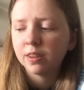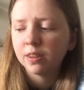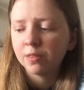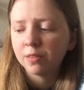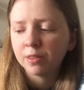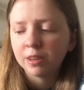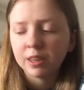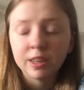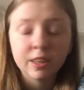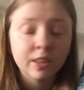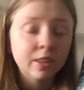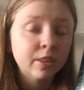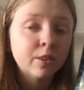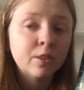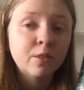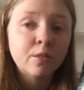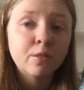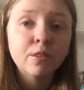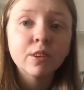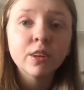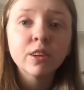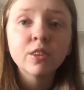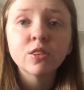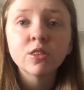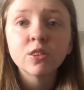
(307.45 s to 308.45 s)
reading a
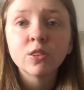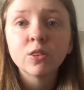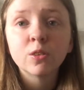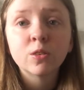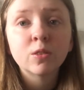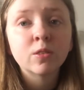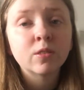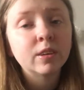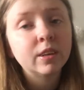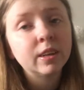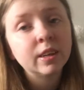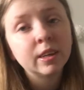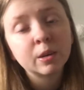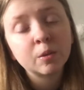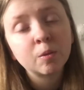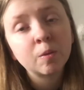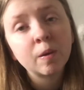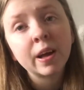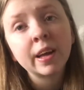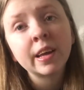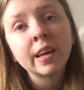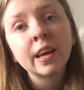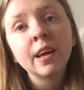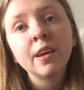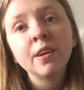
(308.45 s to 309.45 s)
nonfiction or reading a
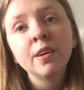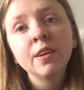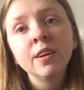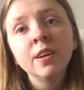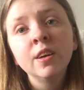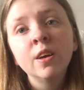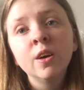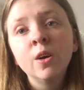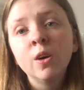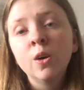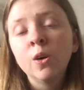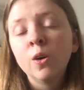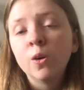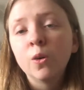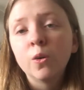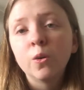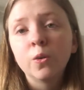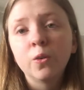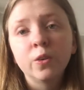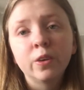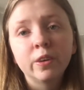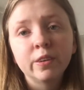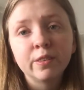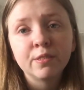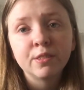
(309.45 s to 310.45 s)
YA
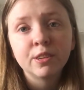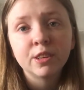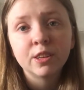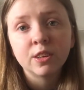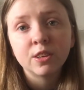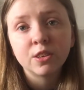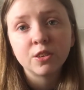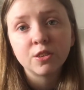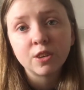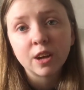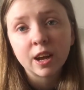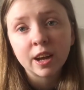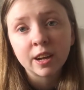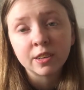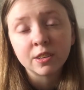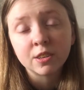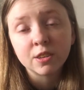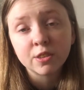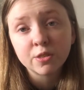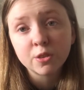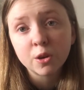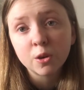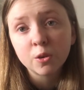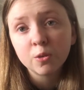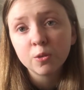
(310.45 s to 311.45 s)
or even a, an
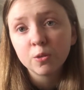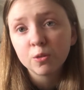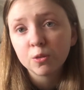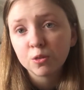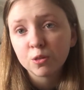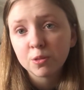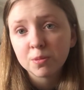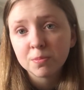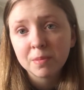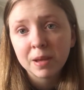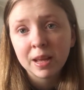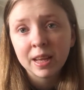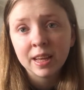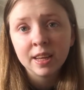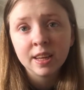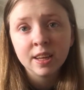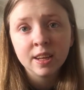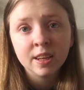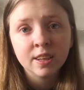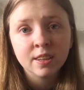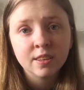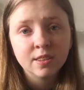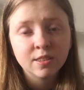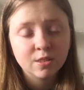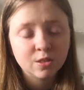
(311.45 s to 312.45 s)
adult for me.
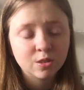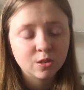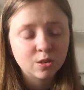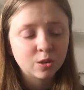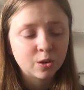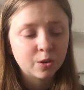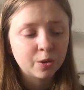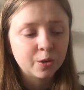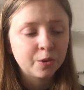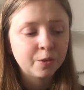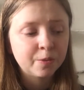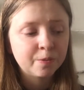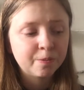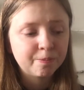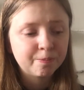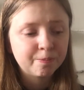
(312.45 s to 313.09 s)
So